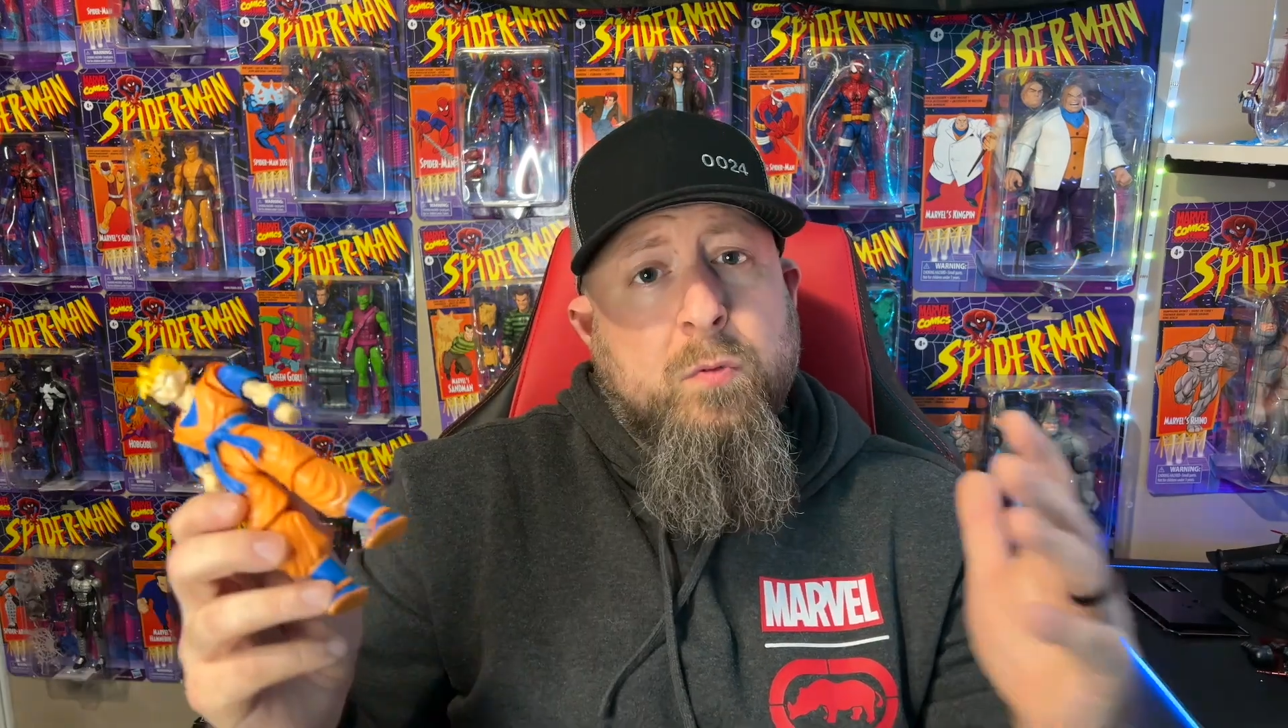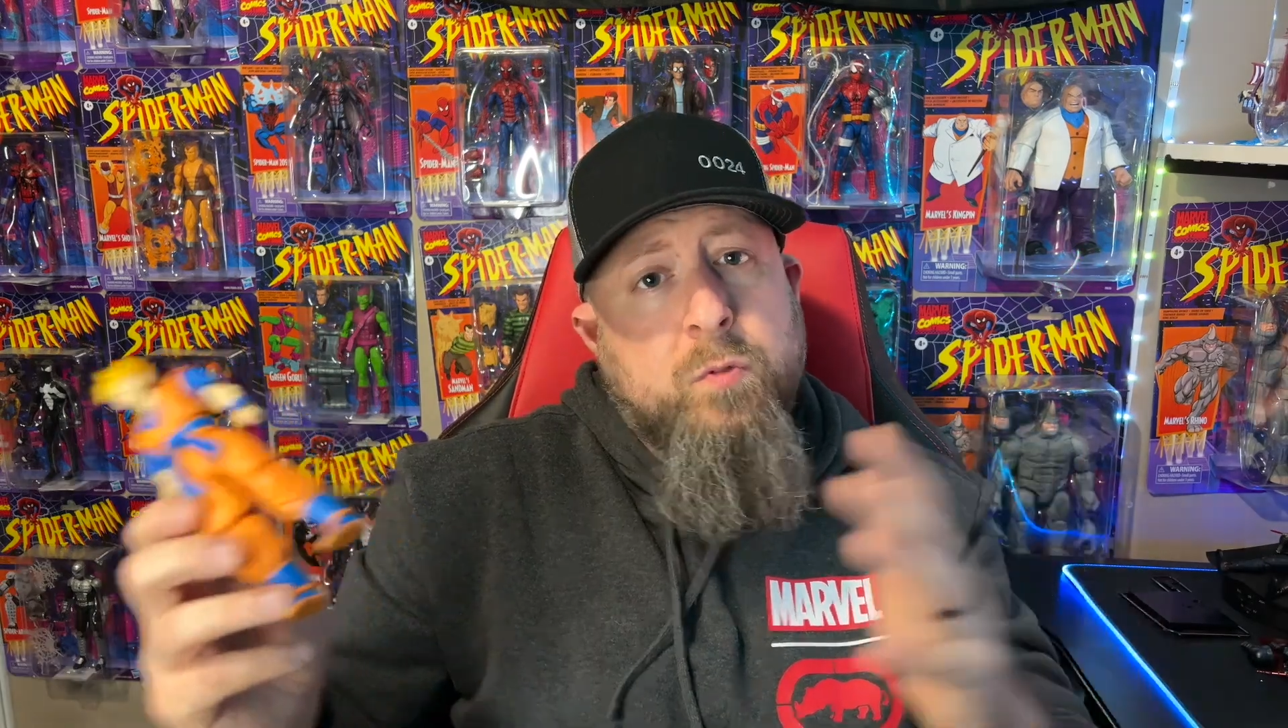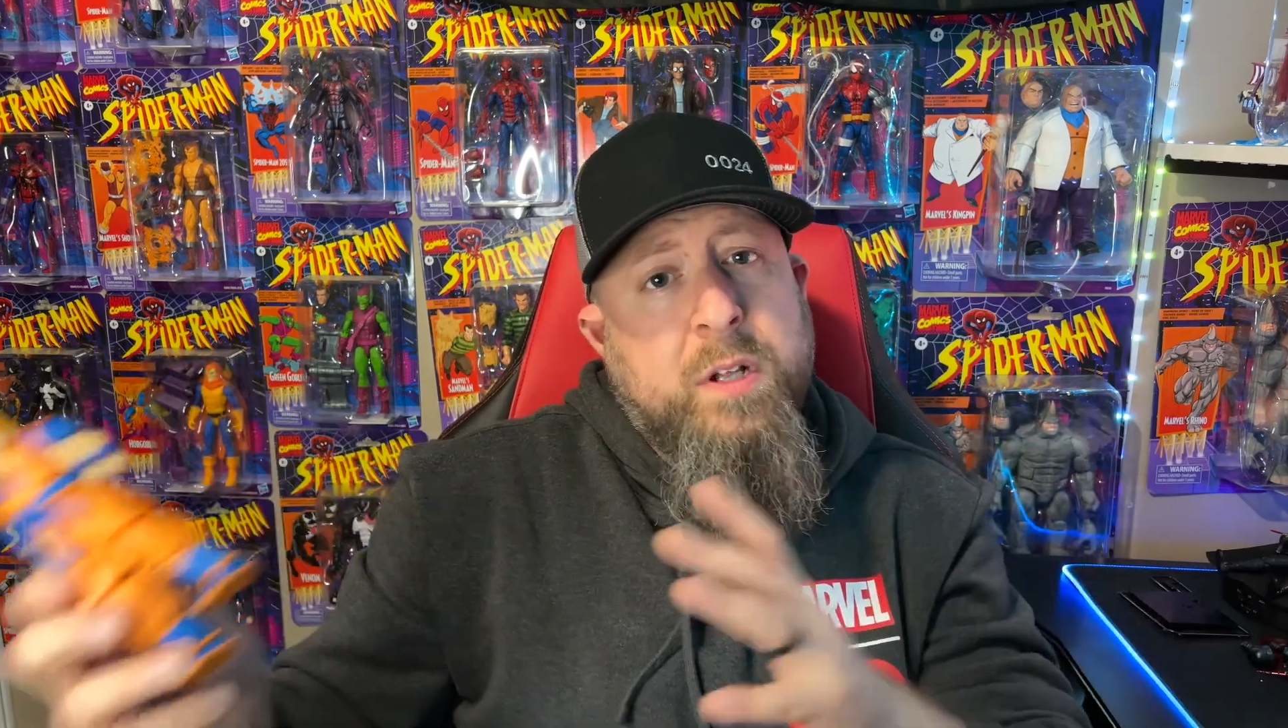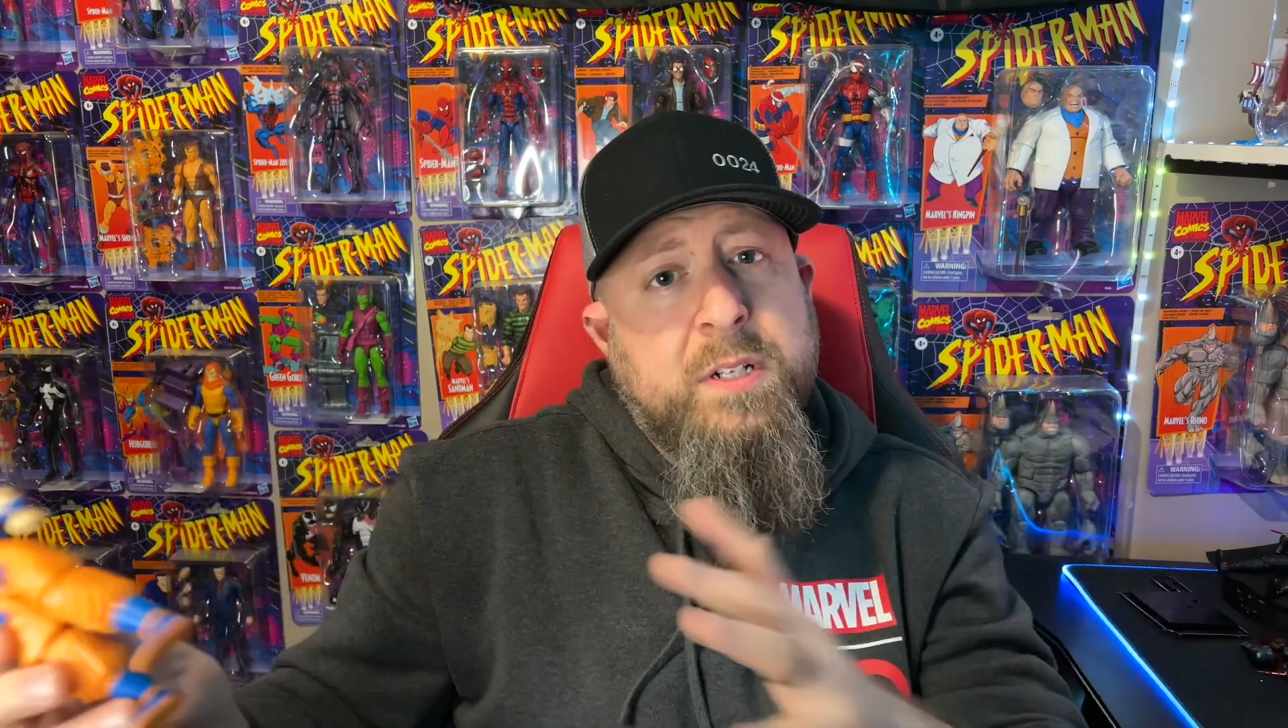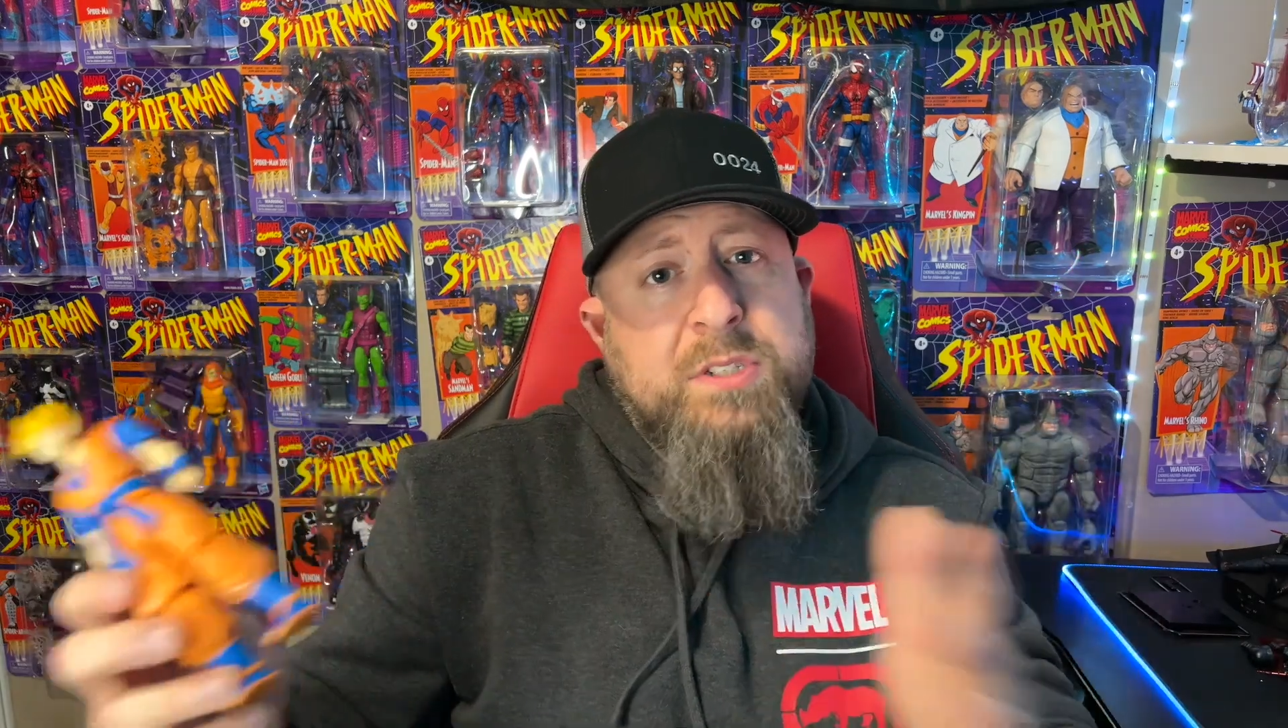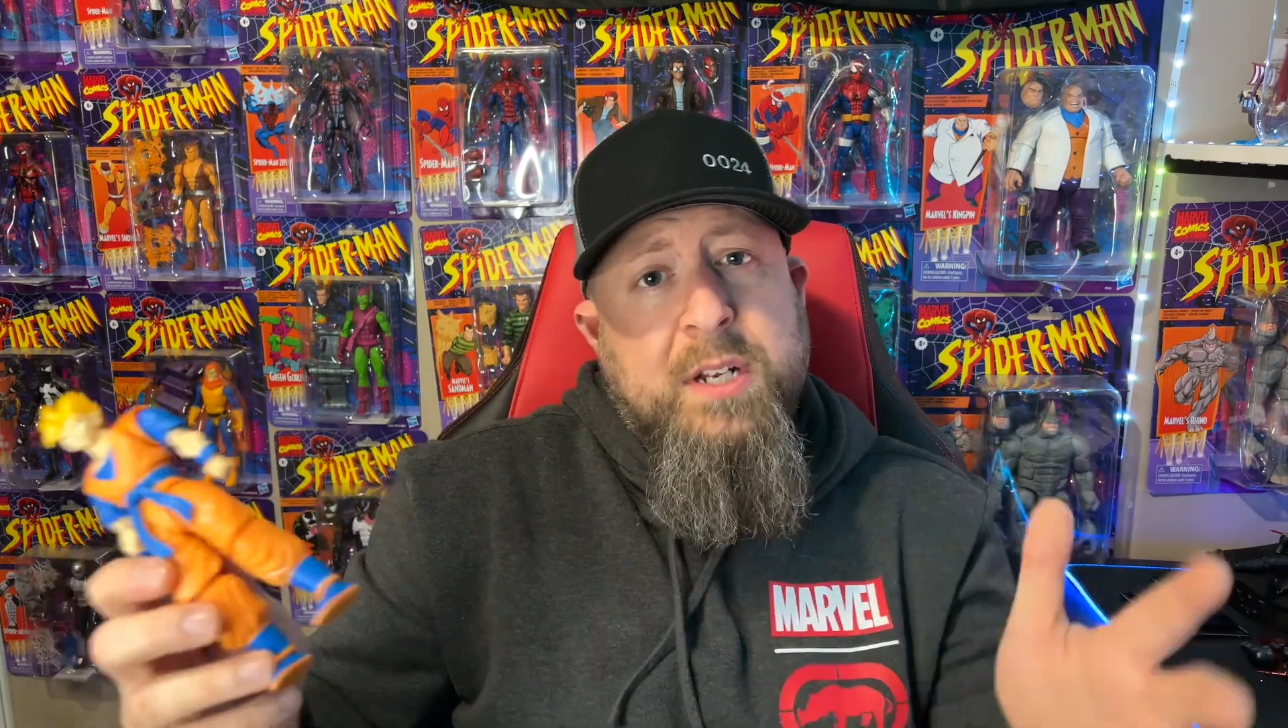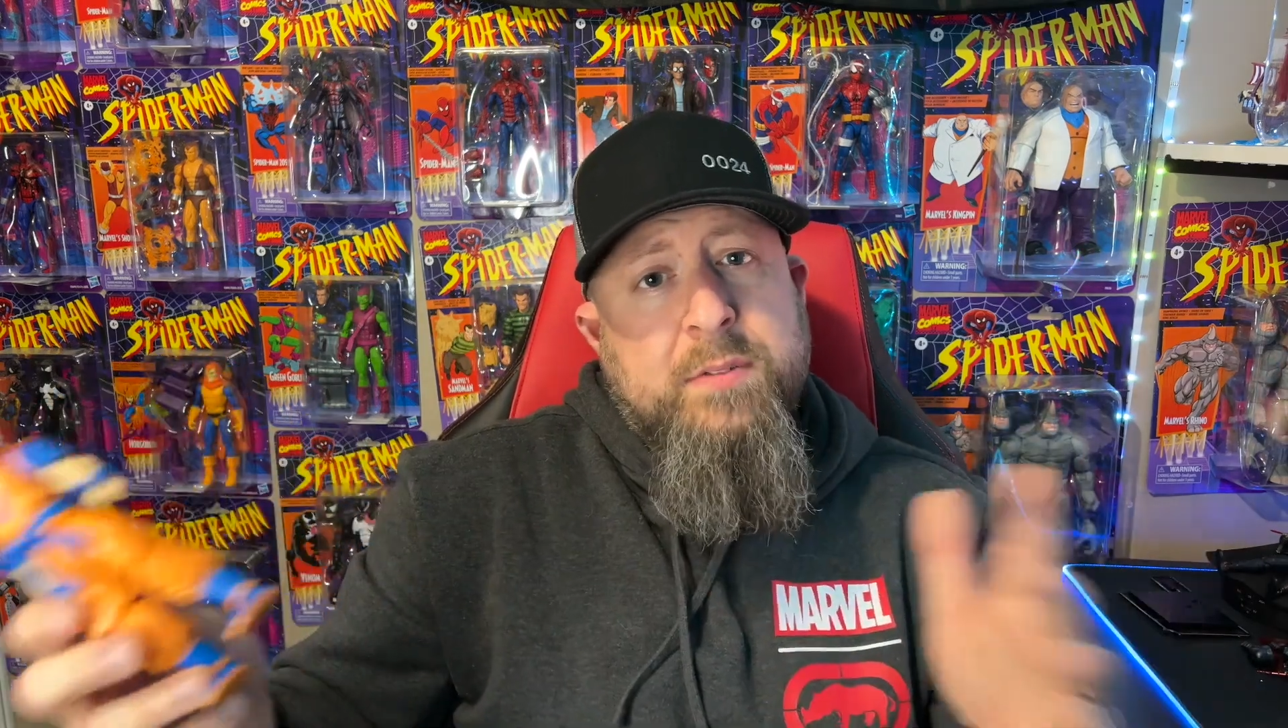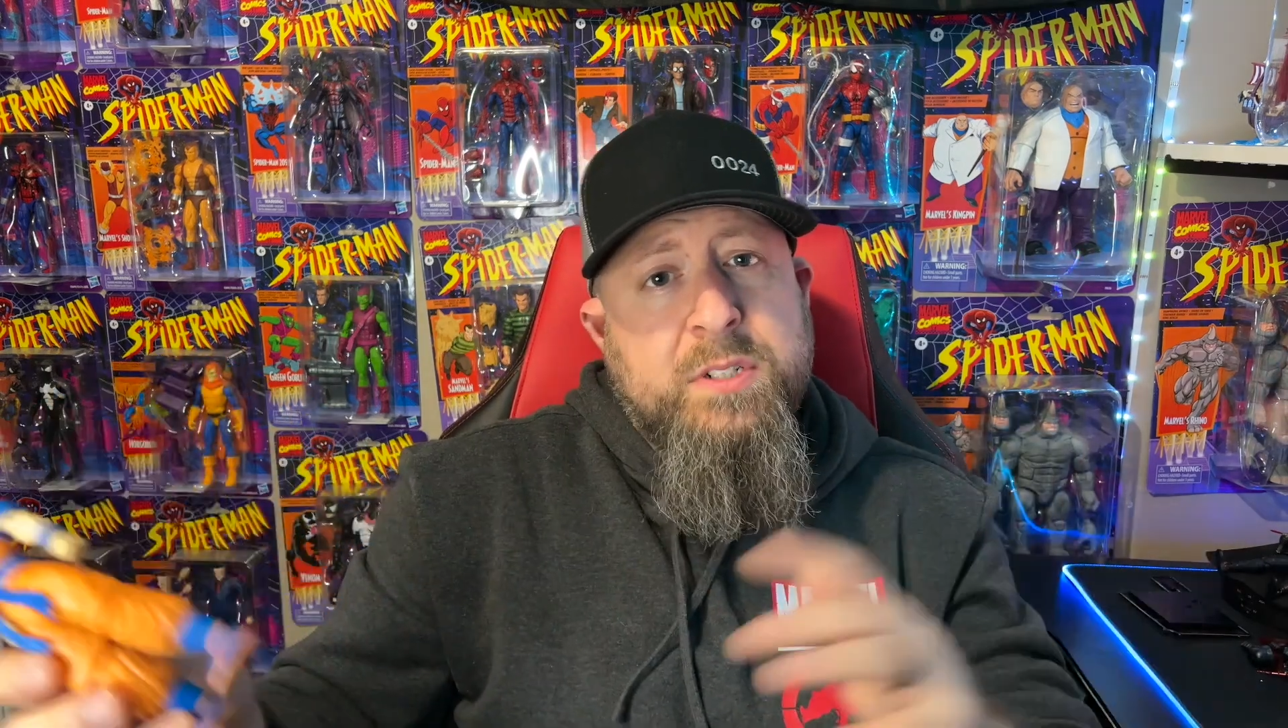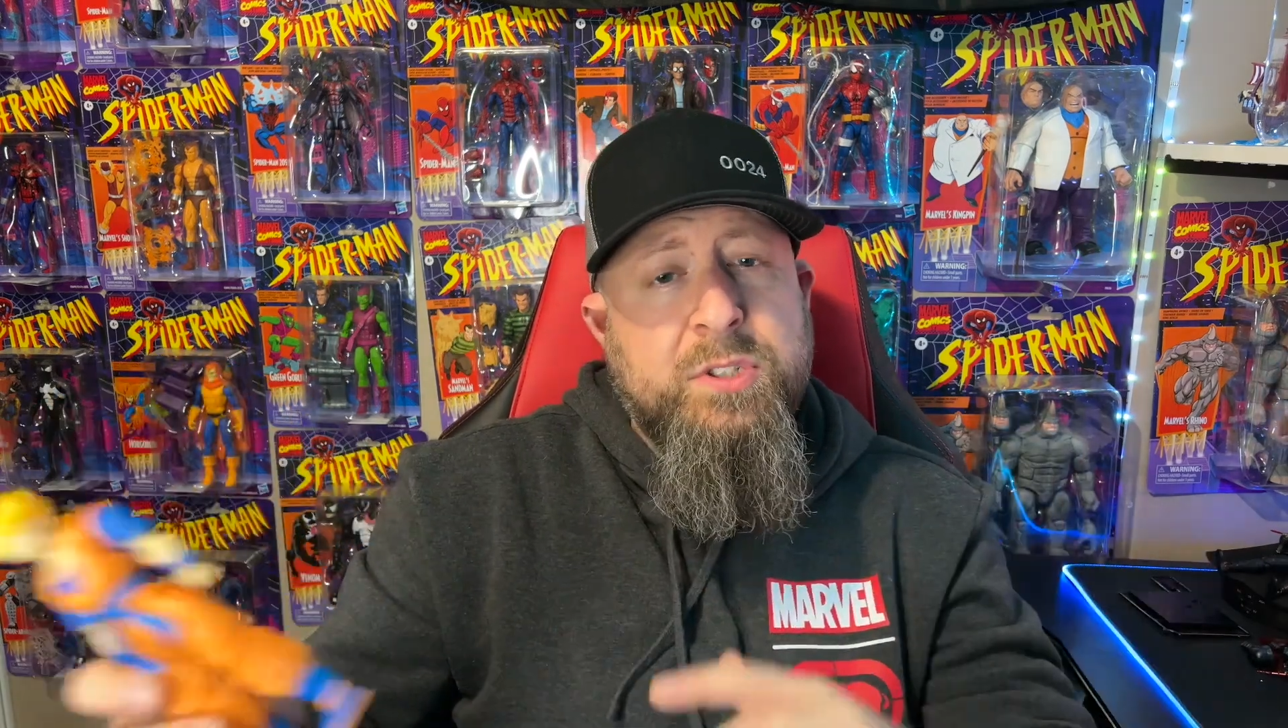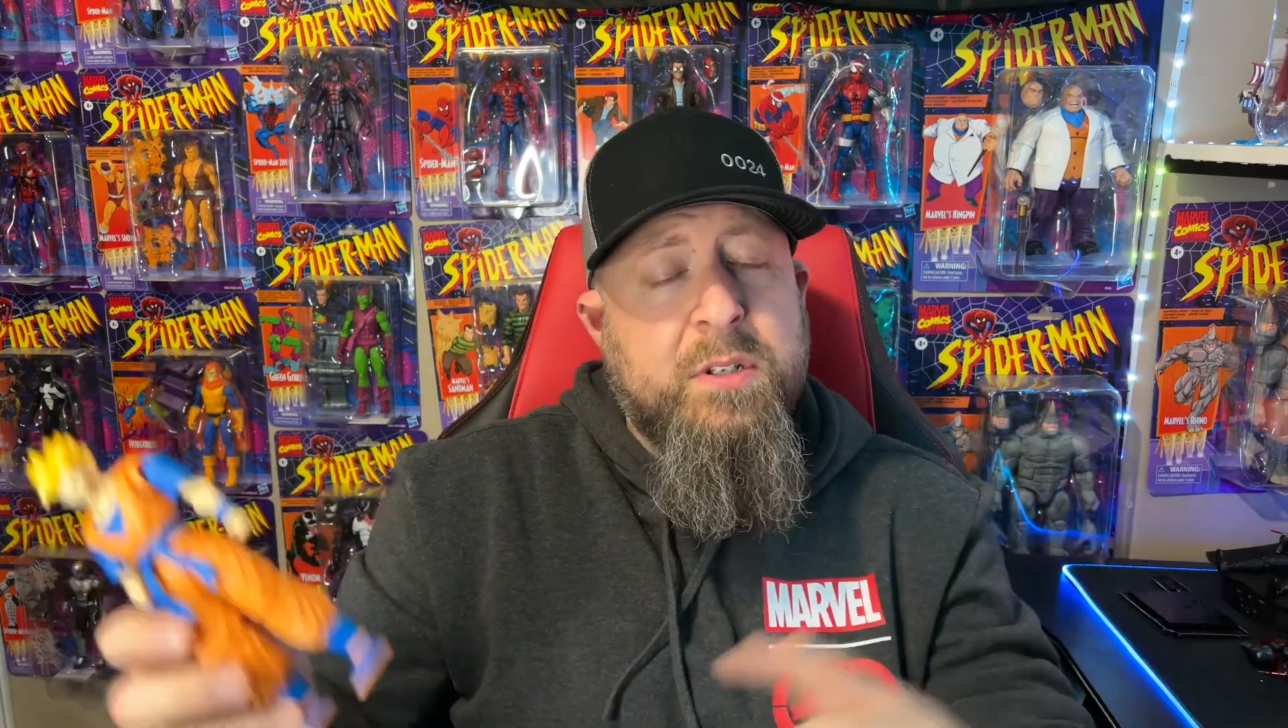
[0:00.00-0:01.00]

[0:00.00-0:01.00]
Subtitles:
really generous,